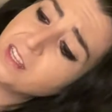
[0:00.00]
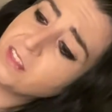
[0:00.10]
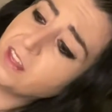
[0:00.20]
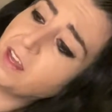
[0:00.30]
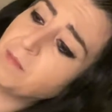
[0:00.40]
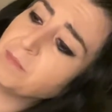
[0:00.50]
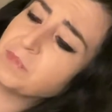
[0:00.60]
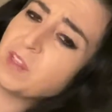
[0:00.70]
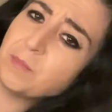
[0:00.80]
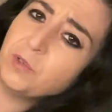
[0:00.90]

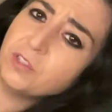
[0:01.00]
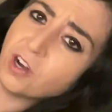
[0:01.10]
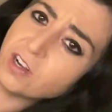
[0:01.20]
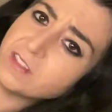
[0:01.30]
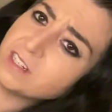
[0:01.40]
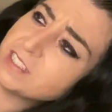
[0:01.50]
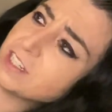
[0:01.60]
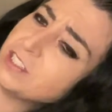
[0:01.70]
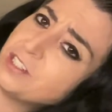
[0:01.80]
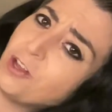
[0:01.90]
The moon card in there is
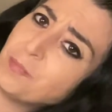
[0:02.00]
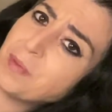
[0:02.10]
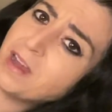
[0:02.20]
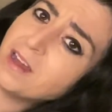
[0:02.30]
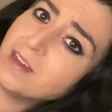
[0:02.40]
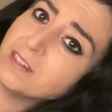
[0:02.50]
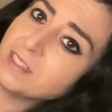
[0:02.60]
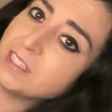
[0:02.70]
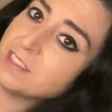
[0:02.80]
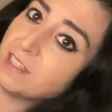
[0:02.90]
actually called Pa,
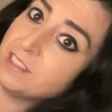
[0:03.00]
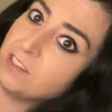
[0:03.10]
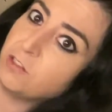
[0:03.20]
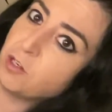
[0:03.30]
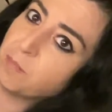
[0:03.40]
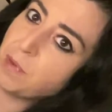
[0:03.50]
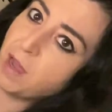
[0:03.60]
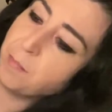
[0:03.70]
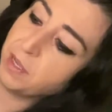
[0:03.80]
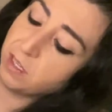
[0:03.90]
as in like, you know, your
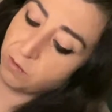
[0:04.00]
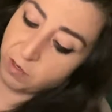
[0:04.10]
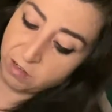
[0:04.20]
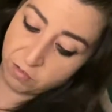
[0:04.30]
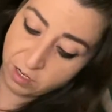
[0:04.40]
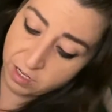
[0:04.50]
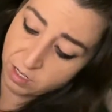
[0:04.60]
papa or whatever.